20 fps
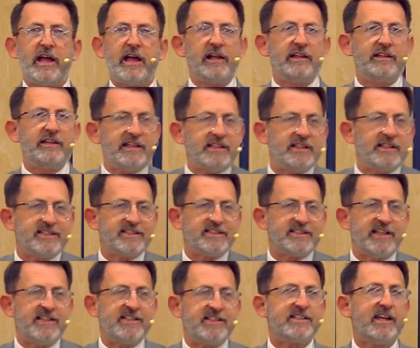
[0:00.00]
and needed
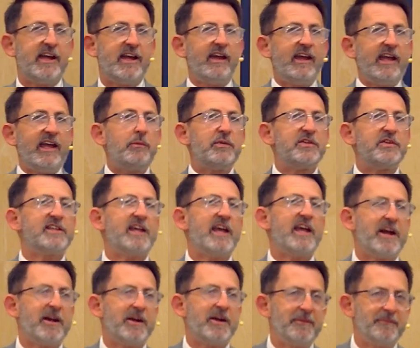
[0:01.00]
since. He was
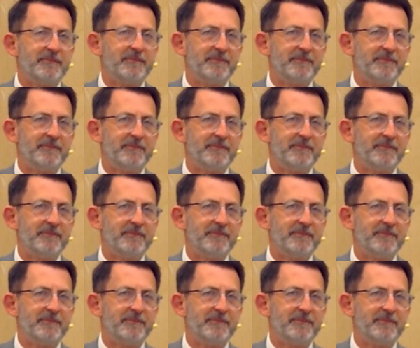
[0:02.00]
there.